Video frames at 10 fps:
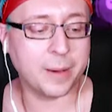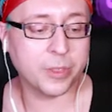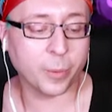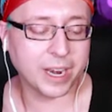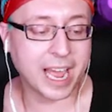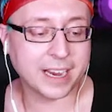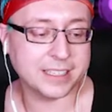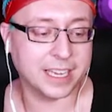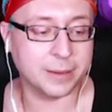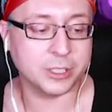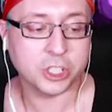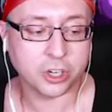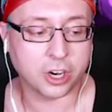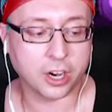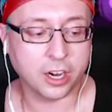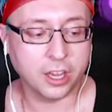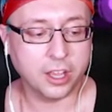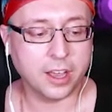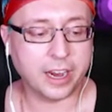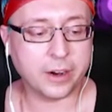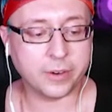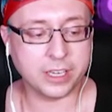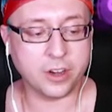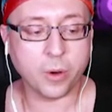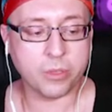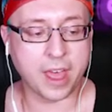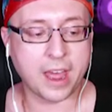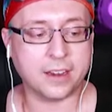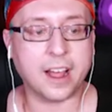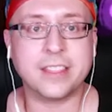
I'm the one acting immature. I already know that.